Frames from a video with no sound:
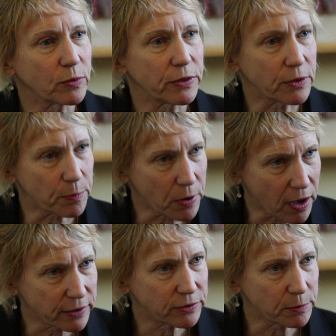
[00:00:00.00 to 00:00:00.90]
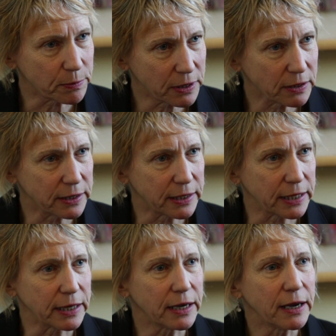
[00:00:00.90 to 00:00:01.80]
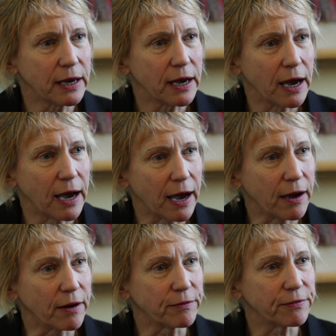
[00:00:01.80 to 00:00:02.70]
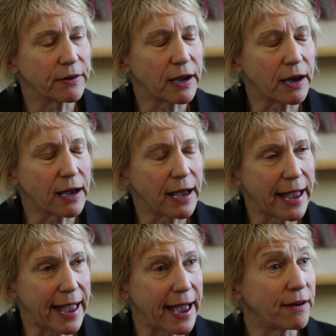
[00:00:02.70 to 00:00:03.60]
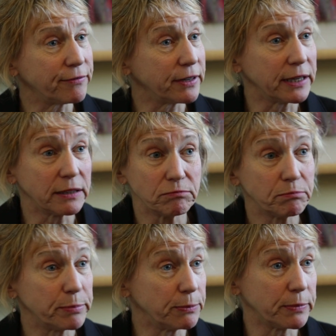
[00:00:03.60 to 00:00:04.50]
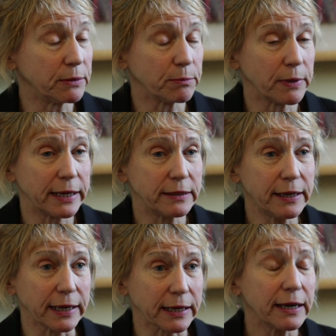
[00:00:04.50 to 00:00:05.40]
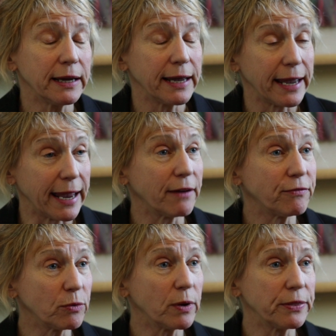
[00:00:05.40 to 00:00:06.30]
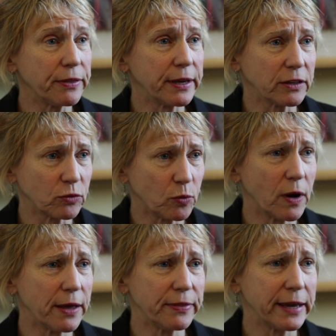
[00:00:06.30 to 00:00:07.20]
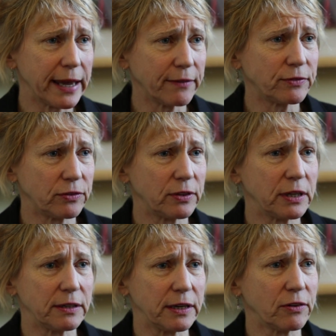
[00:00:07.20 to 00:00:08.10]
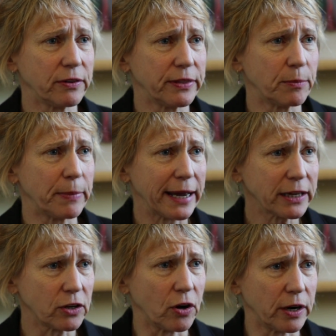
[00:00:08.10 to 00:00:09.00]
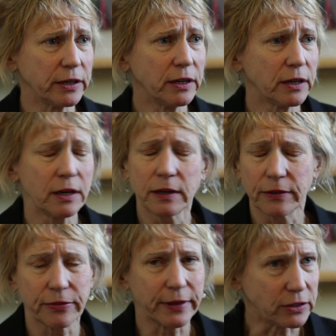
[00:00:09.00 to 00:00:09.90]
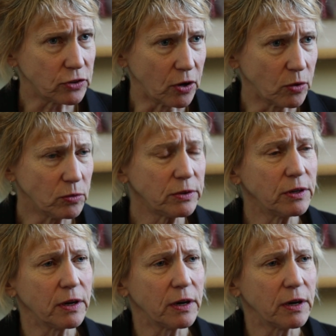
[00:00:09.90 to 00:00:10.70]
with the possibility of having been bitten by a tick. Everyone thinks, one, they have to see a deer in their backyard. They don't.